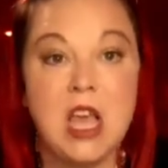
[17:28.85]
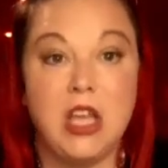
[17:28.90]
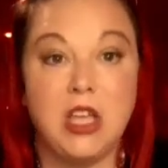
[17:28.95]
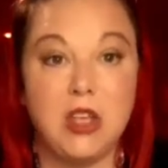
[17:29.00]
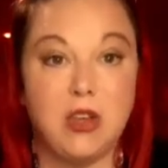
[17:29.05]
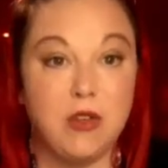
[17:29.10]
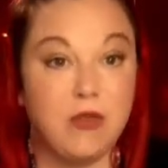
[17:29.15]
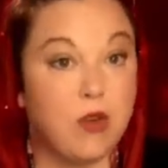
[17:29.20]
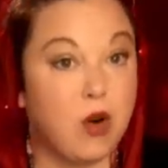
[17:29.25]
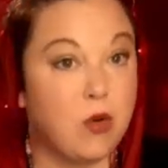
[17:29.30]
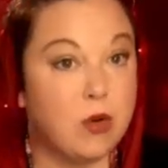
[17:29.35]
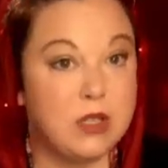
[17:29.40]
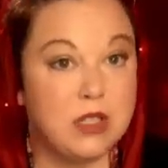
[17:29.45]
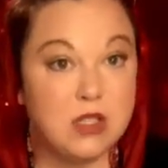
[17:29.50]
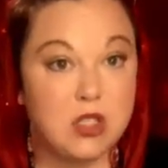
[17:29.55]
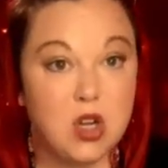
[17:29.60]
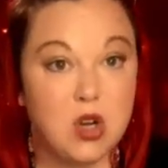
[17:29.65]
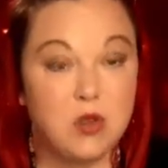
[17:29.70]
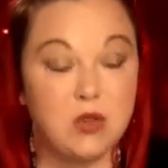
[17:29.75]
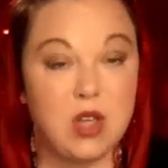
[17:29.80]
You've always
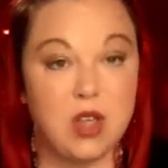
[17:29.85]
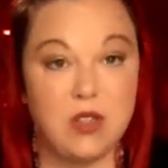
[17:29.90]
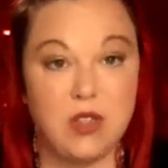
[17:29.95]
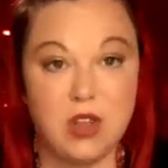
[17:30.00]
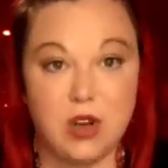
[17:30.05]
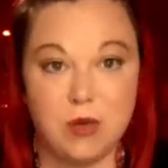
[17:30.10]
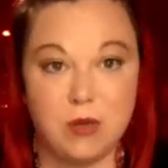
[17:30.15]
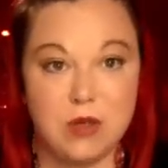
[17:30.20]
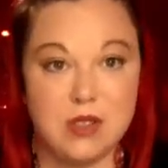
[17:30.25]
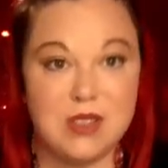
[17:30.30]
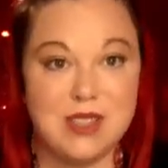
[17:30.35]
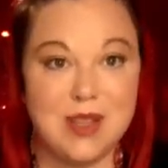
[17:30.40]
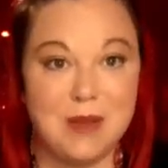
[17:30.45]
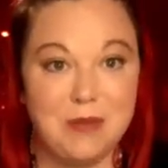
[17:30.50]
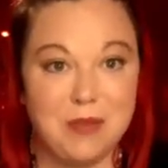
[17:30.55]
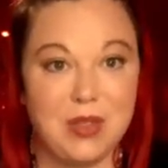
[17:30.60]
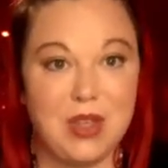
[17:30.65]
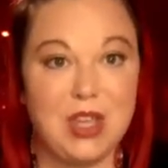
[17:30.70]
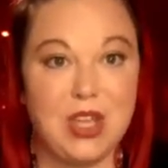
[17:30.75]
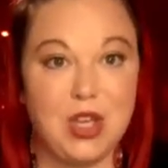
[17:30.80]
known that there was
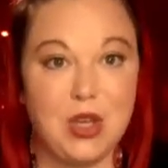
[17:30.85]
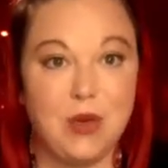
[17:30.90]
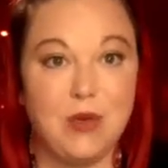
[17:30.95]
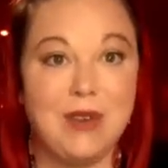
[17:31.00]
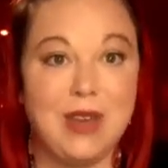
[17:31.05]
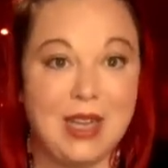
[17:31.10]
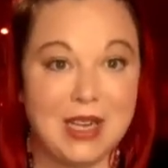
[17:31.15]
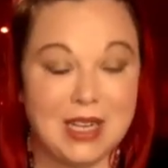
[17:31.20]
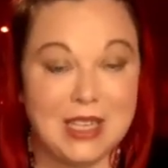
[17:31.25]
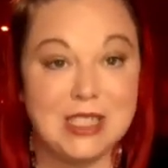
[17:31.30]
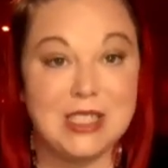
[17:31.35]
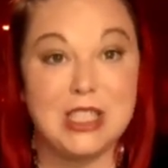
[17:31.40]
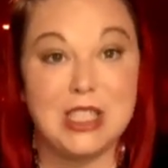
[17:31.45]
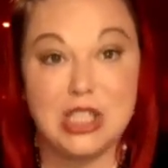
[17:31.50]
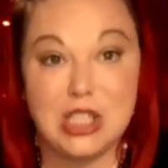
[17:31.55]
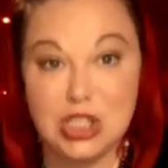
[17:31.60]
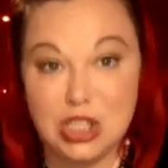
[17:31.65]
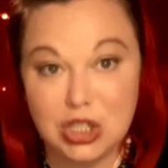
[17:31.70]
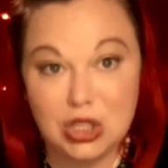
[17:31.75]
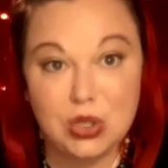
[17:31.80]
something you needed to
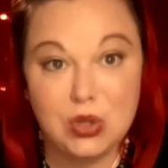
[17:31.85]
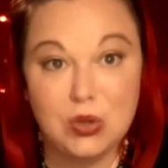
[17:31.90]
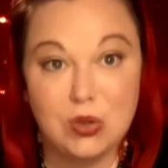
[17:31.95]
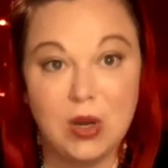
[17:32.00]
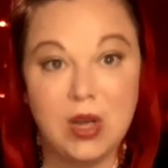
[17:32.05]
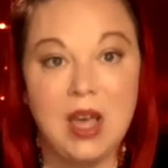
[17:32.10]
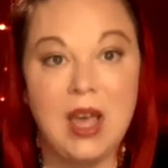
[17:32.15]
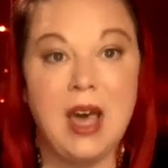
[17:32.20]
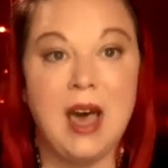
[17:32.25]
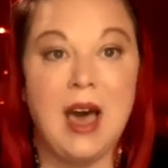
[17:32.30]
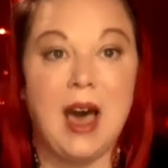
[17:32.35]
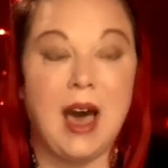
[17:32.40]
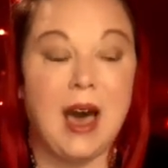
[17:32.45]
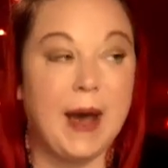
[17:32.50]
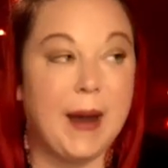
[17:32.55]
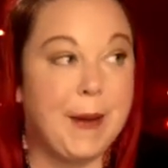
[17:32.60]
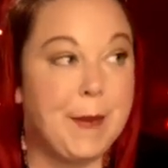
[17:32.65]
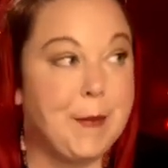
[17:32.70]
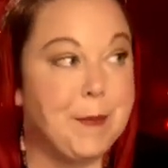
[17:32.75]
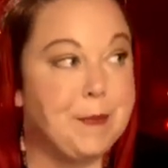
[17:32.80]
do
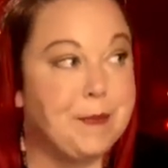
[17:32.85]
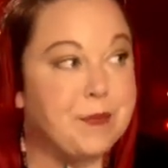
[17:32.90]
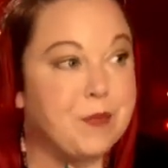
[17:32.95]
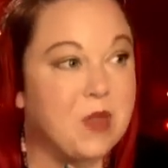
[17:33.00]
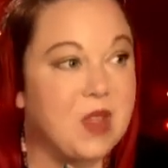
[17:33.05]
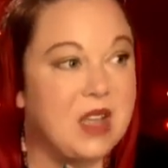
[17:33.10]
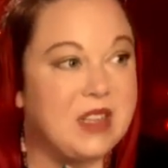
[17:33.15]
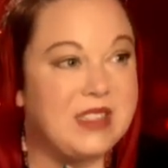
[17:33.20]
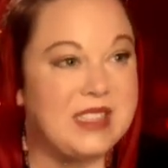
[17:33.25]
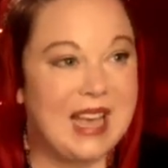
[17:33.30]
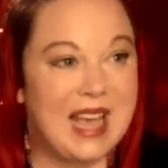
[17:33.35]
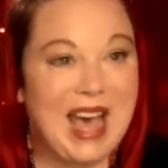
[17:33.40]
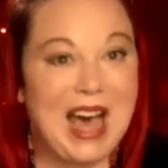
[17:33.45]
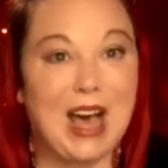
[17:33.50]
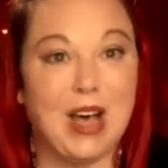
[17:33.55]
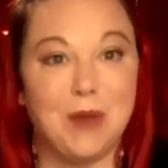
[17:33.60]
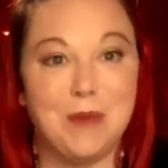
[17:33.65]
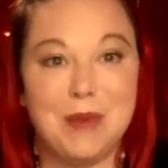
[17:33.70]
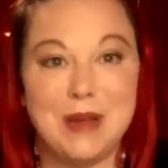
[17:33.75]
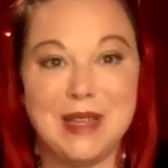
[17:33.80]
to
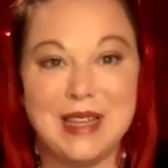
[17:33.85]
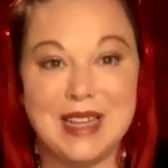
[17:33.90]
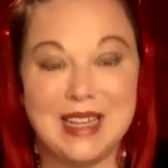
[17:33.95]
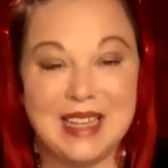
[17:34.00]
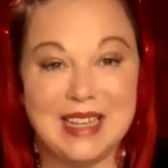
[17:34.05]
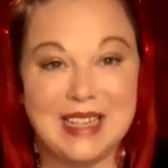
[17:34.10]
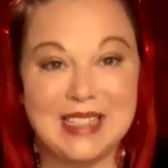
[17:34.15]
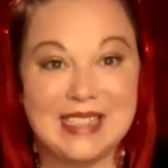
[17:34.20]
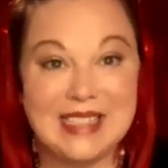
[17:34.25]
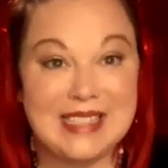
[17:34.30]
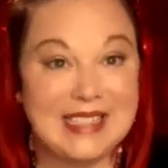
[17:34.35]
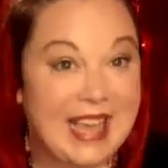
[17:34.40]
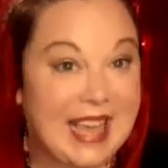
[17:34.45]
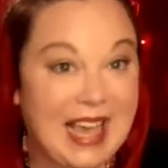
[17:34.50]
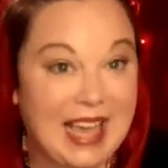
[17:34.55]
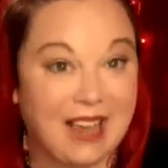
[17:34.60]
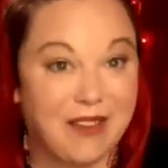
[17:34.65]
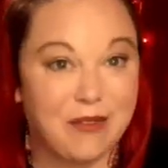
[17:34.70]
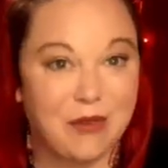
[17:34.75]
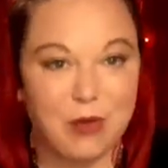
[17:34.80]
help
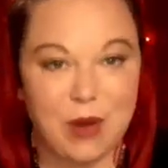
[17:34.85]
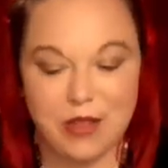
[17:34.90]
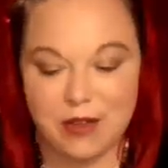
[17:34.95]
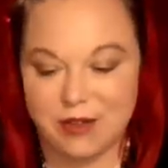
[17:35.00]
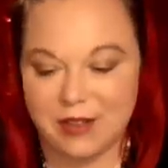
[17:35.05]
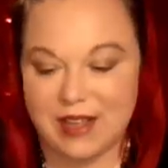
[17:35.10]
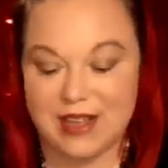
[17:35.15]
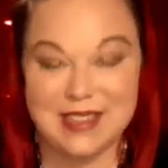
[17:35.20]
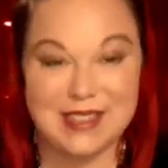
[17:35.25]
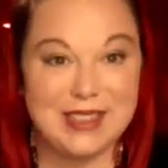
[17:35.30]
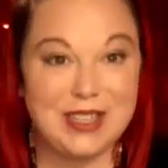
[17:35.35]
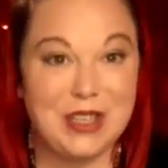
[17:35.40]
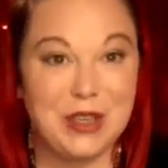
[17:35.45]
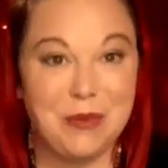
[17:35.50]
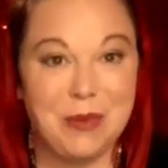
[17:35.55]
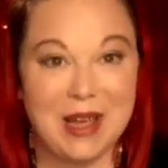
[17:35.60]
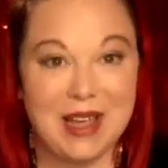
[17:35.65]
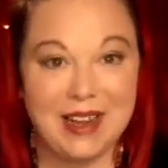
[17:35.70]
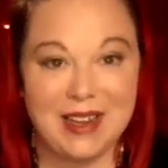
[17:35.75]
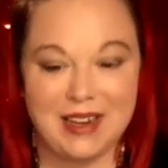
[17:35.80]
save, whether that's
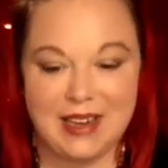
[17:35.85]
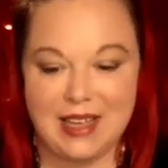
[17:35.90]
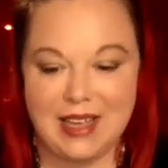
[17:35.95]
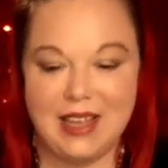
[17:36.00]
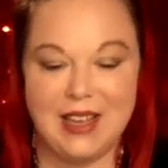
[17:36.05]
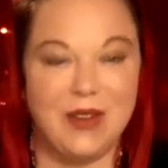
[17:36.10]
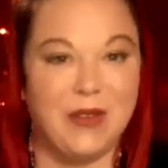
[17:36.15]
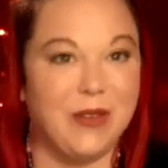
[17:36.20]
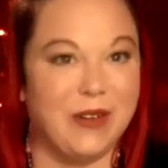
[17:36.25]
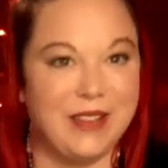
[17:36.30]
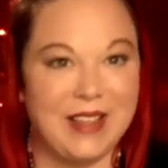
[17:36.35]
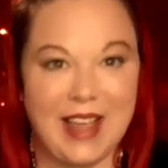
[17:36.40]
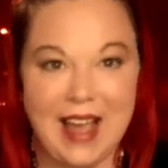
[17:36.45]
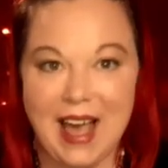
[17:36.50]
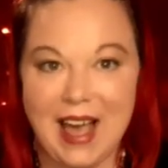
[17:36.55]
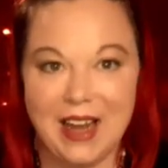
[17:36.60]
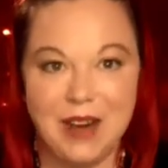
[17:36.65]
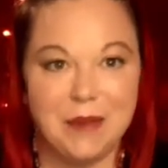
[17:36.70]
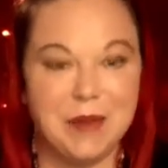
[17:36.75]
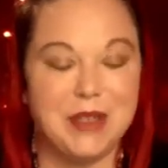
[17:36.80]
humanity or the
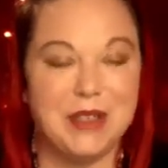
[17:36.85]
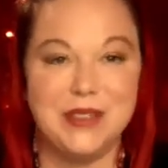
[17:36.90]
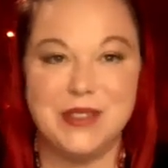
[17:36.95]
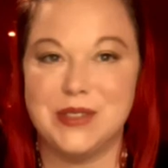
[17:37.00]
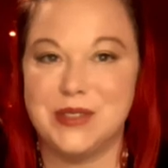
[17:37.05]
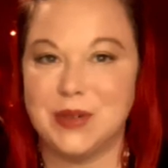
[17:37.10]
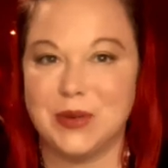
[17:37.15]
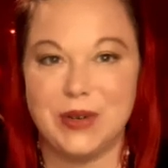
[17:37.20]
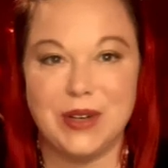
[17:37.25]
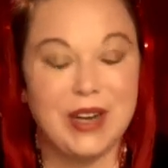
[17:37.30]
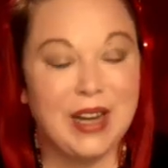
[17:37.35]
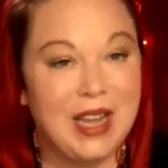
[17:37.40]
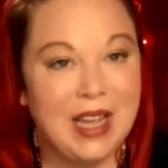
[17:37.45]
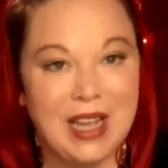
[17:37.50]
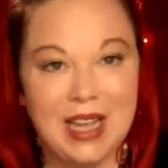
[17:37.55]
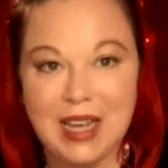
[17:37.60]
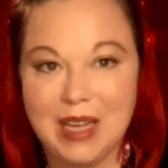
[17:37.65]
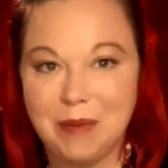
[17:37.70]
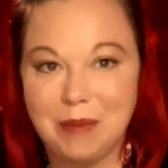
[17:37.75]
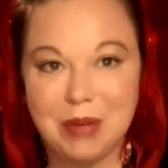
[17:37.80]
animals or
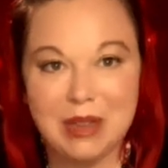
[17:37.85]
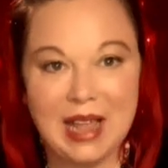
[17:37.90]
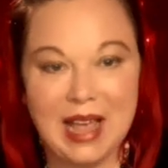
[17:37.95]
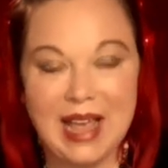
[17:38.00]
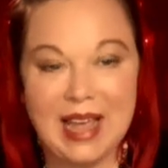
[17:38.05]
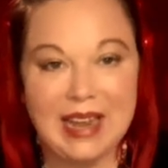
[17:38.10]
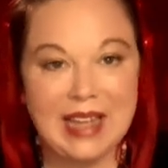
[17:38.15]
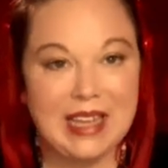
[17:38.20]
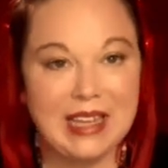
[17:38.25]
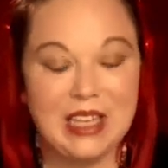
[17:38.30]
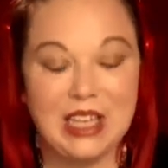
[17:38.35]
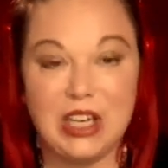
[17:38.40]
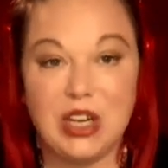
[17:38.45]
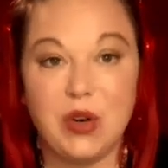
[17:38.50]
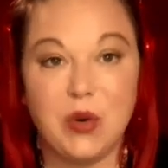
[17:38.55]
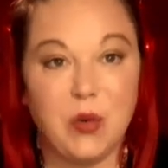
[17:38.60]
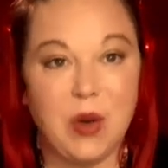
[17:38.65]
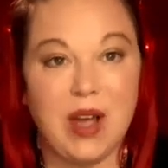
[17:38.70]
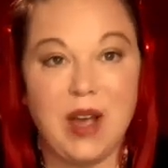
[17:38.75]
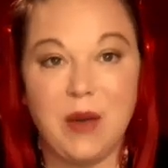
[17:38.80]
planet,
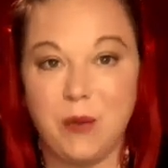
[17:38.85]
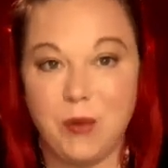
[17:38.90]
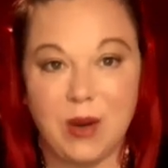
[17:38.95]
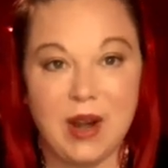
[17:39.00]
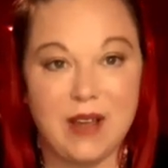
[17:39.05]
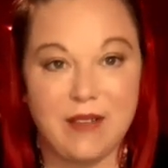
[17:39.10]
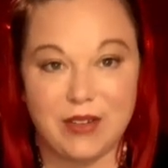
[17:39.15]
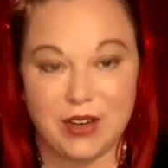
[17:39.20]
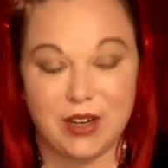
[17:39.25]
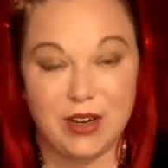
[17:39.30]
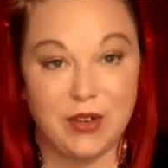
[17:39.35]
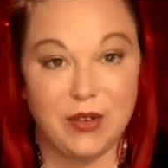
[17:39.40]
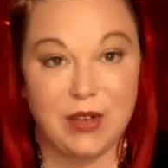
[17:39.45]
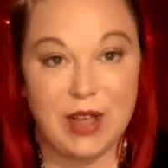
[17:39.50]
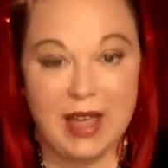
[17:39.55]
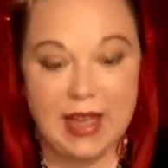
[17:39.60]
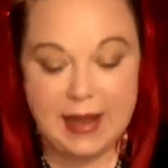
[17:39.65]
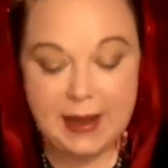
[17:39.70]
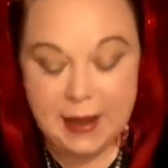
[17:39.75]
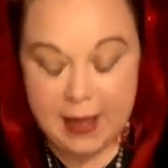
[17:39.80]
whatever,
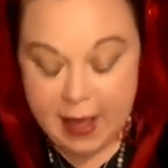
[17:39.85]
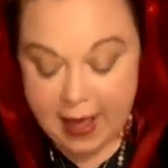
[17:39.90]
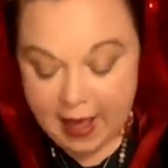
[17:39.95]
okay?